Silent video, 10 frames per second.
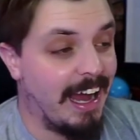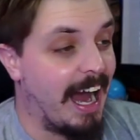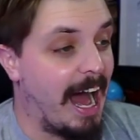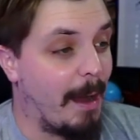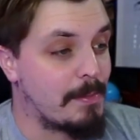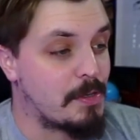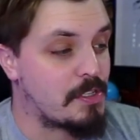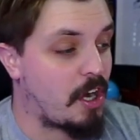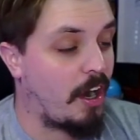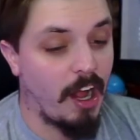So
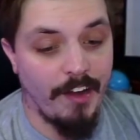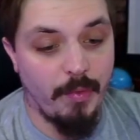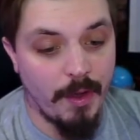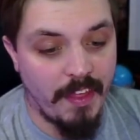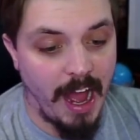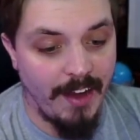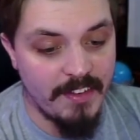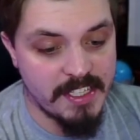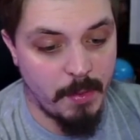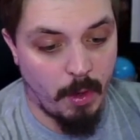starting off with it,
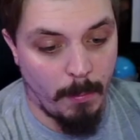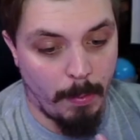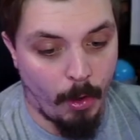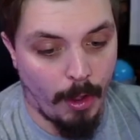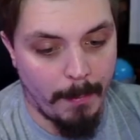obviously we'll pull up